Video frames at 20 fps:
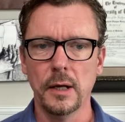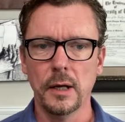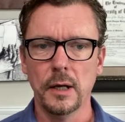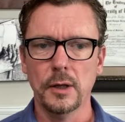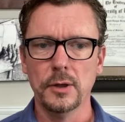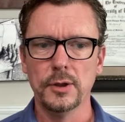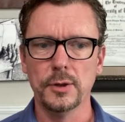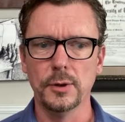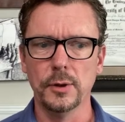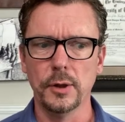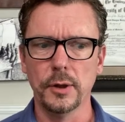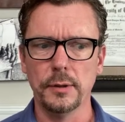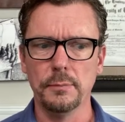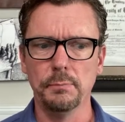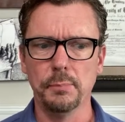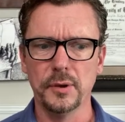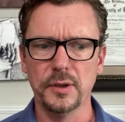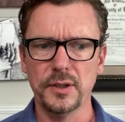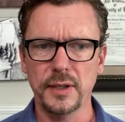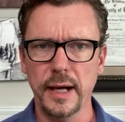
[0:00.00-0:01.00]
should
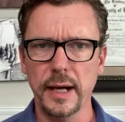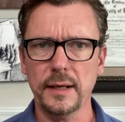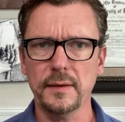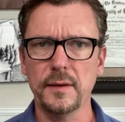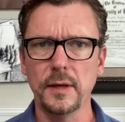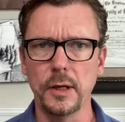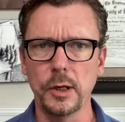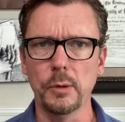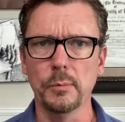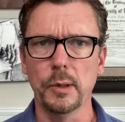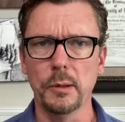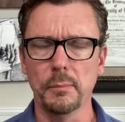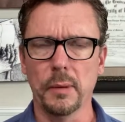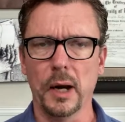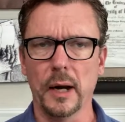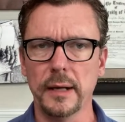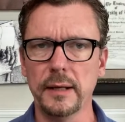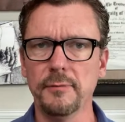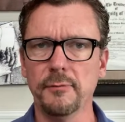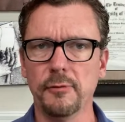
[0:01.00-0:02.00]
protect the human
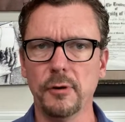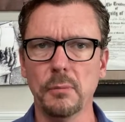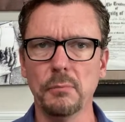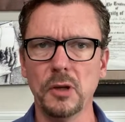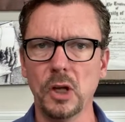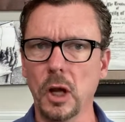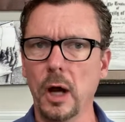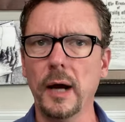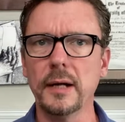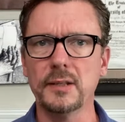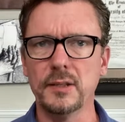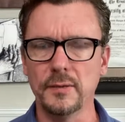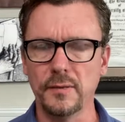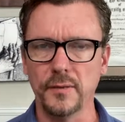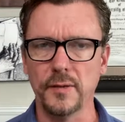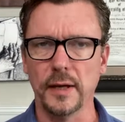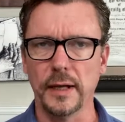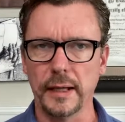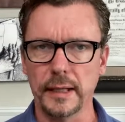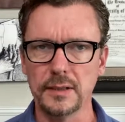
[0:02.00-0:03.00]
body from lots of
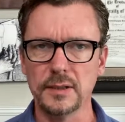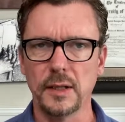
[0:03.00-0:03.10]
things,